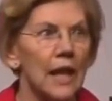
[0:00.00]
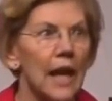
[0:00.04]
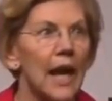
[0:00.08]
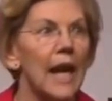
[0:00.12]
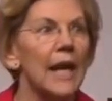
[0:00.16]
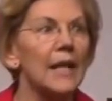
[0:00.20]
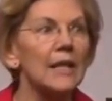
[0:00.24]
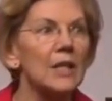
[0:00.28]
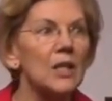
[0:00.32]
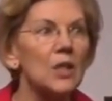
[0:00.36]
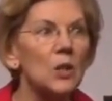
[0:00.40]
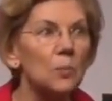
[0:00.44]

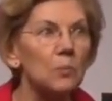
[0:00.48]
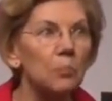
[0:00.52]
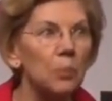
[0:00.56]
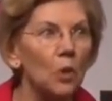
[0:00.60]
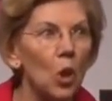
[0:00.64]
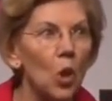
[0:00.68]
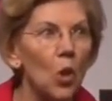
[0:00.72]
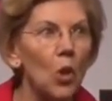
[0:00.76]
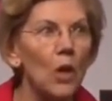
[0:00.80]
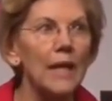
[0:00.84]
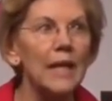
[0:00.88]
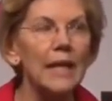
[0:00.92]

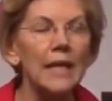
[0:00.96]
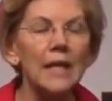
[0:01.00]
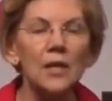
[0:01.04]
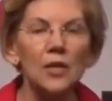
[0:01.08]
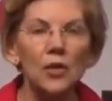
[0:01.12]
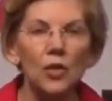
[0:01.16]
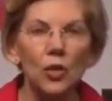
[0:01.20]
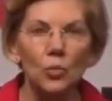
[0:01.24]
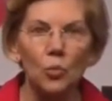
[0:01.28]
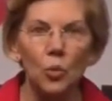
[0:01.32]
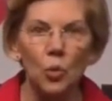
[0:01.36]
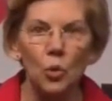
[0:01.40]

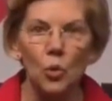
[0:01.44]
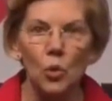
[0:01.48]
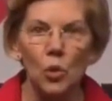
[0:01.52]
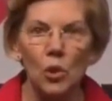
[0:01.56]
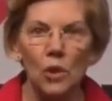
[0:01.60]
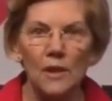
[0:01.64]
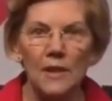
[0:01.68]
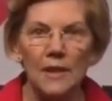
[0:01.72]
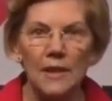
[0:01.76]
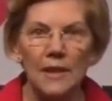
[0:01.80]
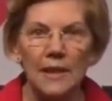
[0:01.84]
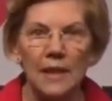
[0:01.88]
exploiting the
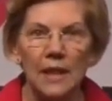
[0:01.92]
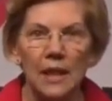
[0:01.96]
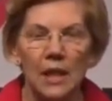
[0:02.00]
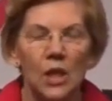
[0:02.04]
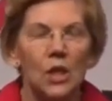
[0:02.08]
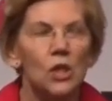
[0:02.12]
rules